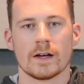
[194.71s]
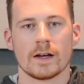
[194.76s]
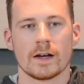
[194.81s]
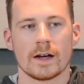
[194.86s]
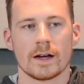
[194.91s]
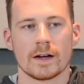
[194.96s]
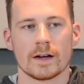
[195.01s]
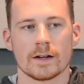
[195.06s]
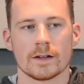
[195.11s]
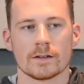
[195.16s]

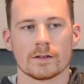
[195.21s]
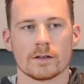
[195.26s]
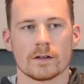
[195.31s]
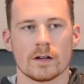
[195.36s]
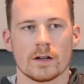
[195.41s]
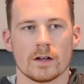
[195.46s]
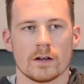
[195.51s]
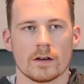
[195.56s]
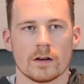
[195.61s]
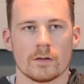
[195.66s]
And
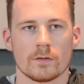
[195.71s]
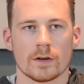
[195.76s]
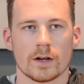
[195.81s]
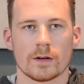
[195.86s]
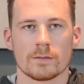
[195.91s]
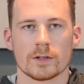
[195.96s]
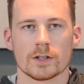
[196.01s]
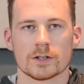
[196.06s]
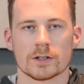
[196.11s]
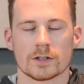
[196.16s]
when
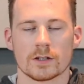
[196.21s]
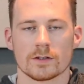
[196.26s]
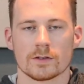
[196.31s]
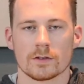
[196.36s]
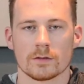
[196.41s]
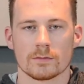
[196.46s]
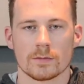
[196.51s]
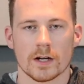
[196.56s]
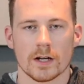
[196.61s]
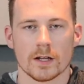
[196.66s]
I mention that
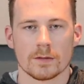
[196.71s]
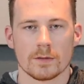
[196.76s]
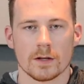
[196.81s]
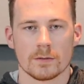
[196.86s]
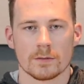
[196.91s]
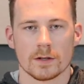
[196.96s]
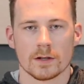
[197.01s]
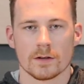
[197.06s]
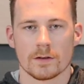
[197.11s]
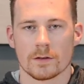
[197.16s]
somebody may
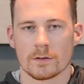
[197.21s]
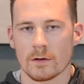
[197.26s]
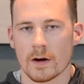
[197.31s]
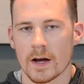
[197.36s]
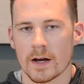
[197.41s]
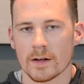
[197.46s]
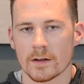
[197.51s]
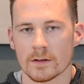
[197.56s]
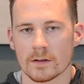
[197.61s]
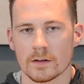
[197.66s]
be a
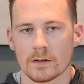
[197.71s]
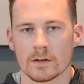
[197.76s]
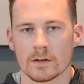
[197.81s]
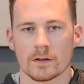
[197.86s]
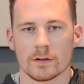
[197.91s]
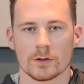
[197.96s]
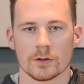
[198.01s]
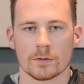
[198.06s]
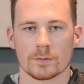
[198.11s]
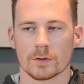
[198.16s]
threat,
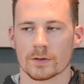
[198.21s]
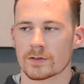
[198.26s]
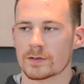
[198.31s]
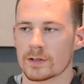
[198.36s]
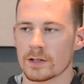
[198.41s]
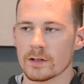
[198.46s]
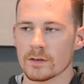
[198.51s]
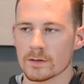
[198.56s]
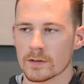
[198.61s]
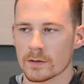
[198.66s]
you
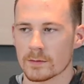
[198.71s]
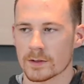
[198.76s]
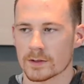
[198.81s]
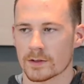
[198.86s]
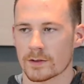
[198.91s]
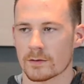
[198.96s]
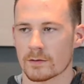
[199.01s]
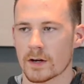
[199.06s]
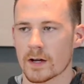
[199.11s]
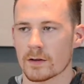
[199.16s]
perceive them as
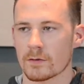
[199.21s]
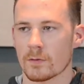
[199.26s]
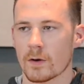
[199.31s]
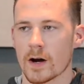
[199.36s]
a threat.